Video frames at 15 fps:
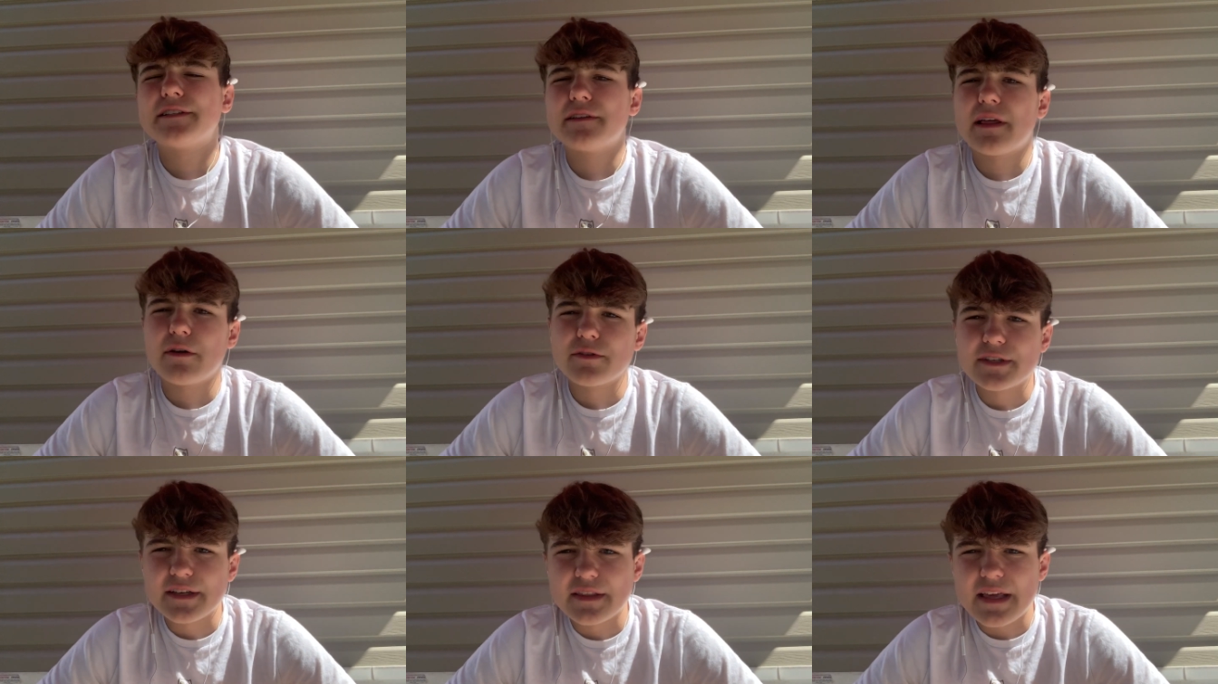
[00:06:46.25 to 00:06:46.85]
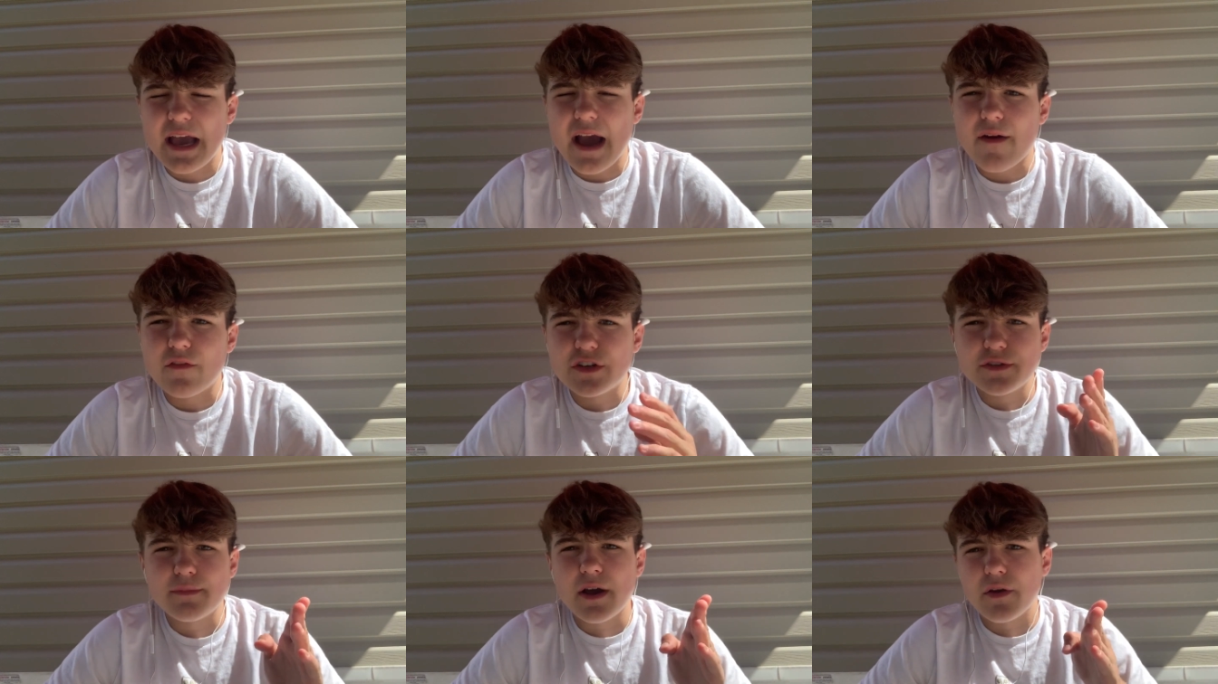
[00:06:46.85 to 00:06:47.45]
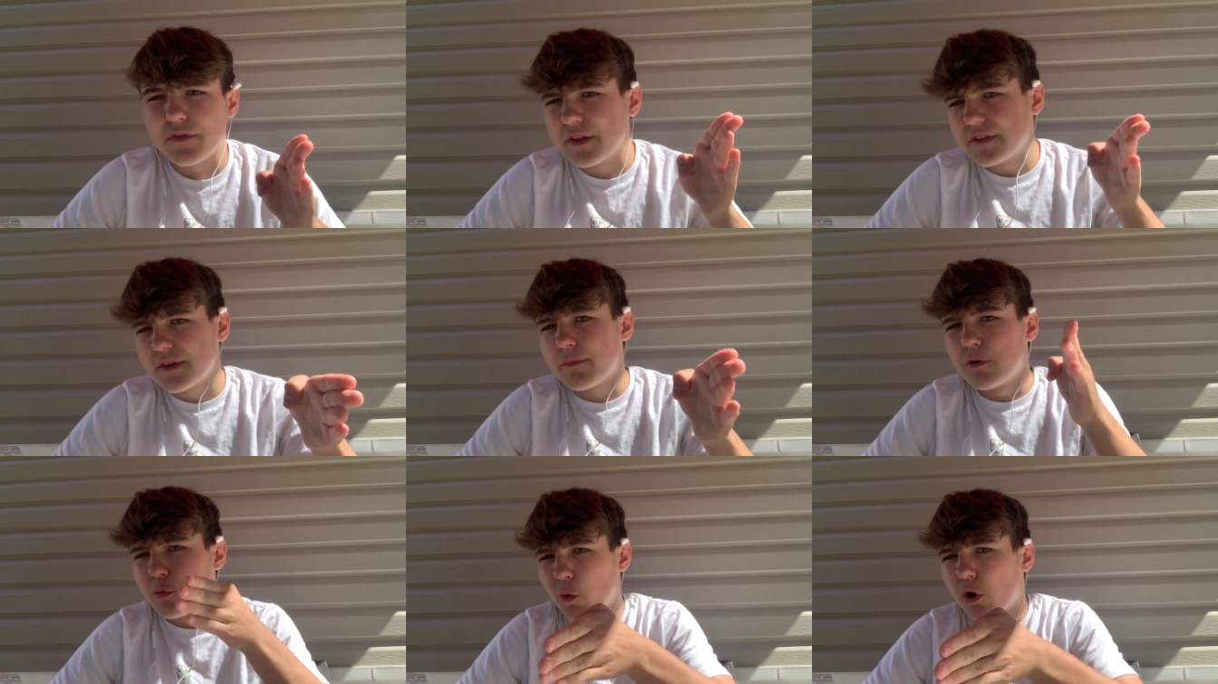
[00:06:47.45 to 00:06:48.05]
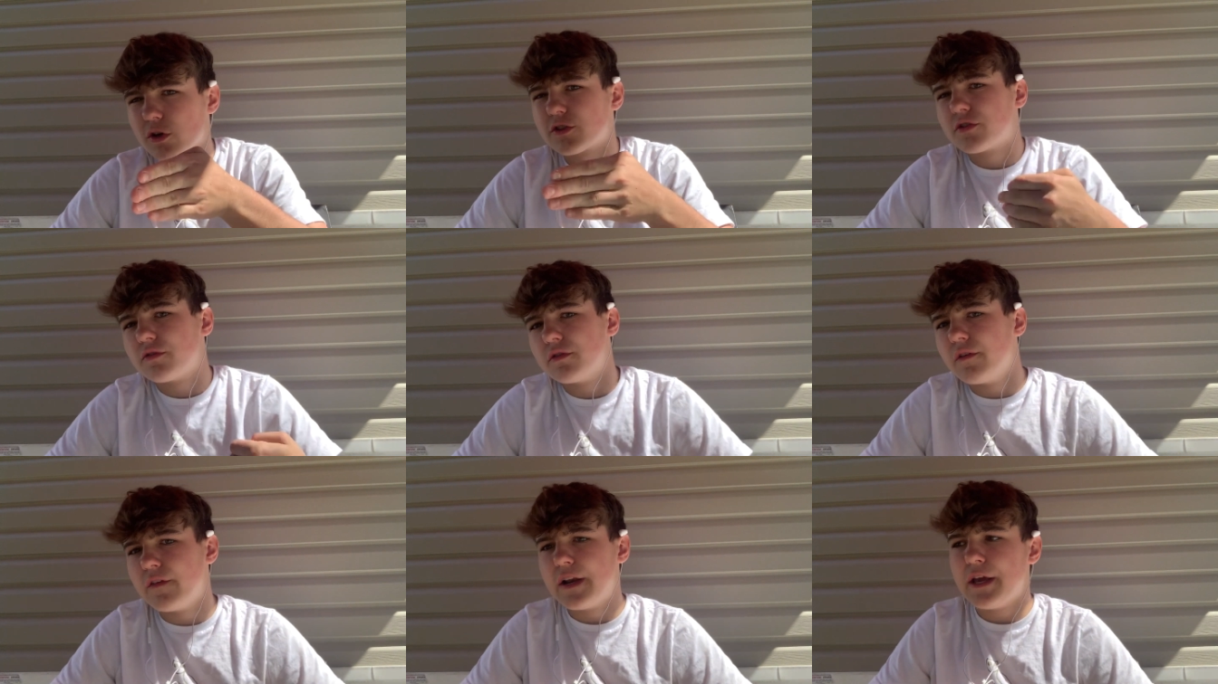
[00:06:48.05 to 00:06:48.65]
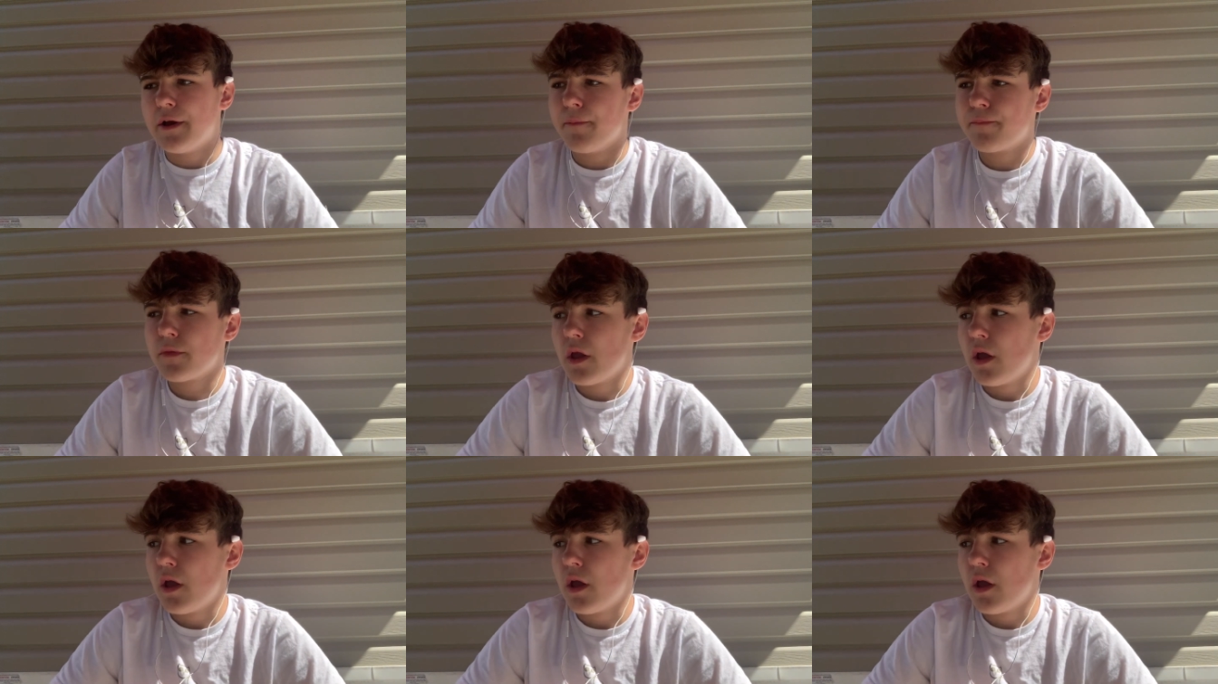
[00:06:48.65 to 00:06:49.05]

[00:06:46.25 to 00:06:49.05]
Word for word: So that was like the average amount that someone watched through the video.